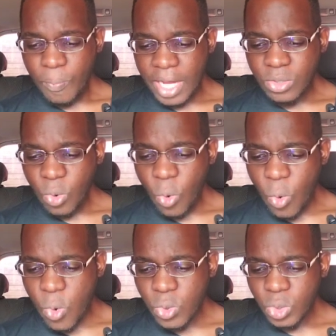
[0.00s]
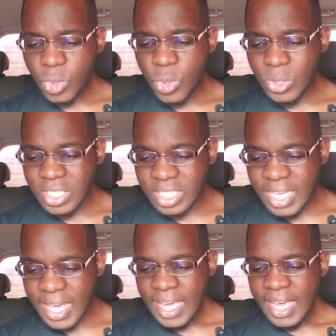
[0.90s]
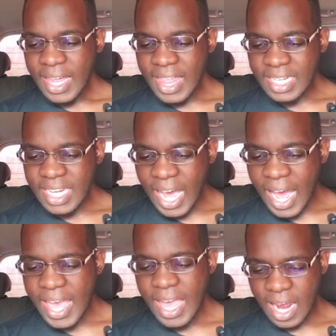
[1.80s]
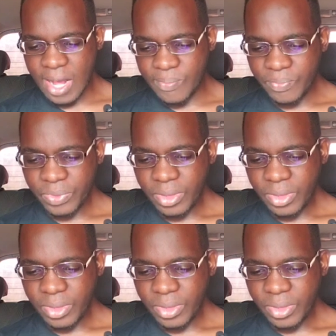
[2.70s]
But who do you say that I am.